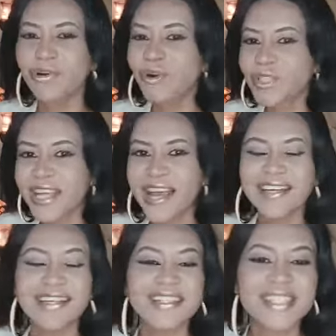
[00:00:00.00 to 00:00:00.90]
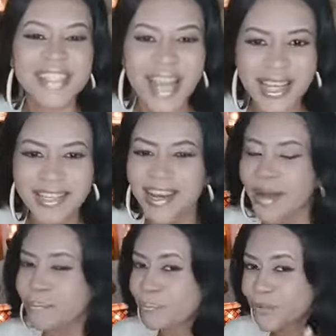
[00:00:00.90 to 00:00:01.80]
Roseanne and Ashana,
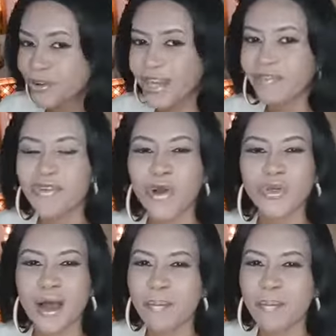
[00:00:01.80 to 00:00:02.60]
I'm praying for you.